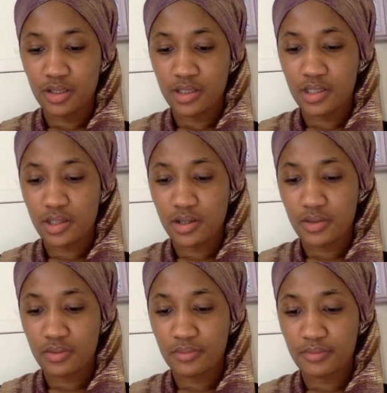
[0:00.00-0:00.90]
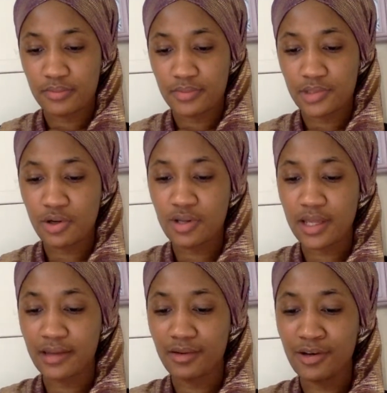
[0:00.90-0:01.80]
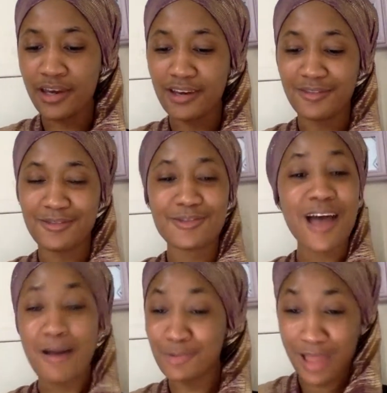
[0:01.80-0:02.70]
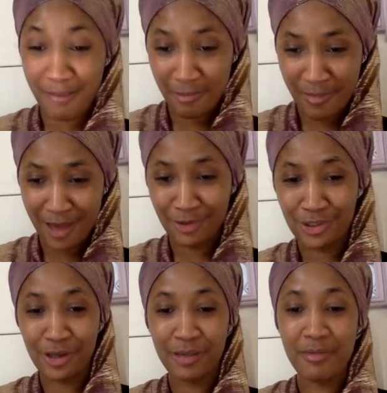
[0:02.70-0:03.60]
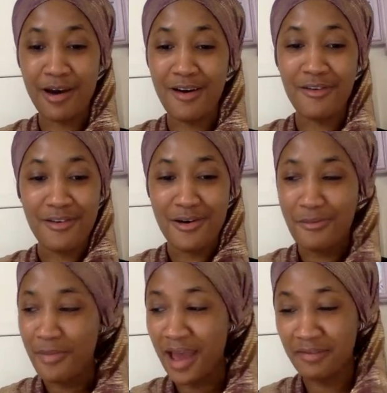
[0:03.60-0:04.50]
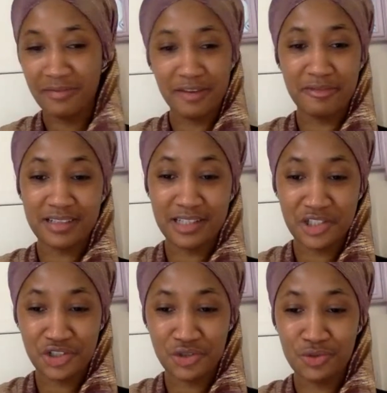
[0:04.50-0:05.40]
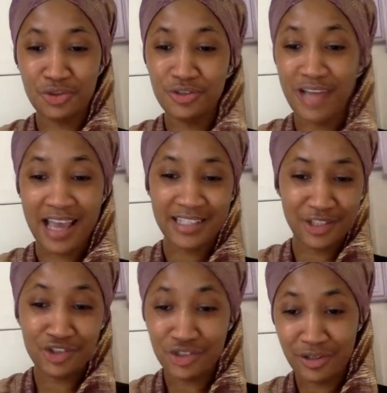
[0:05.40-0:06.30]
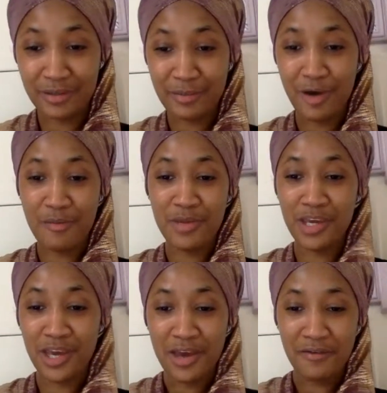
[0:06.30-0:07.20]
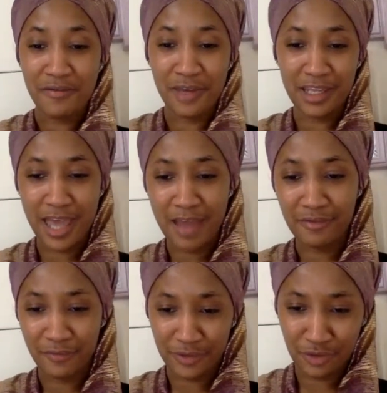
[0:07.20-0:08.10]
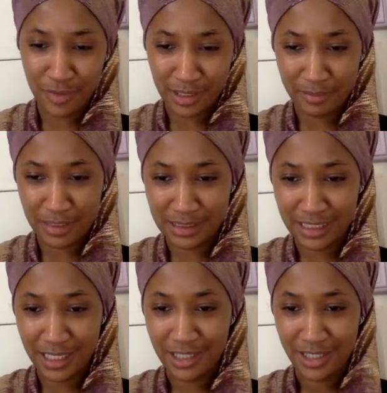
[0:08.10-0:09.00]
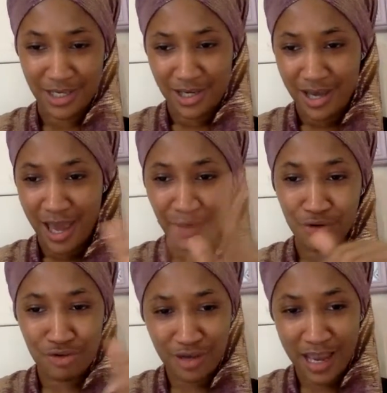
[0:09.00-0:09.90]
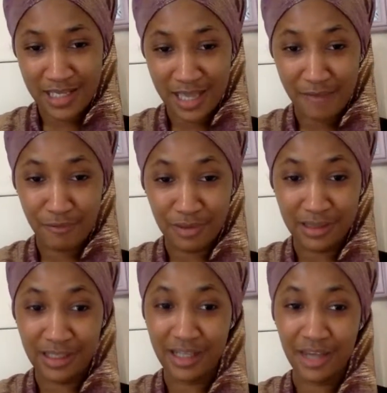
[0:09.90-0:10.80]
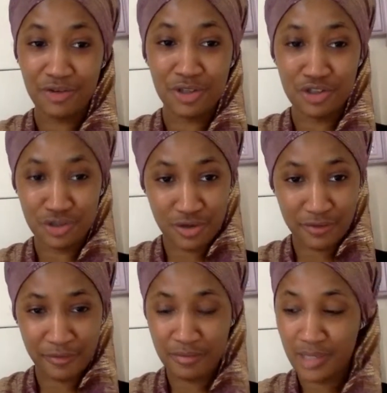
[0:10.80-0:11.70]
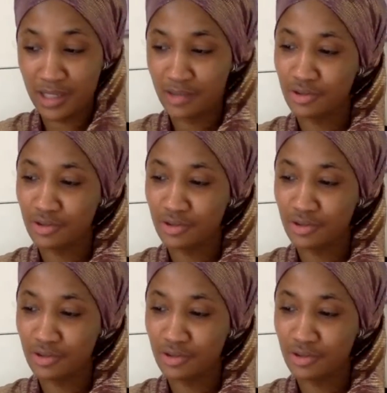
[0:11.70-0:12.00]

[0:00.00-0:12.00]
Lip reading: So, okay. I'm about to talk about my favorite dish too. You guys enjoy about me, Faidat Fatoumata Binta. I know you guys have one thing that you enjoy from me.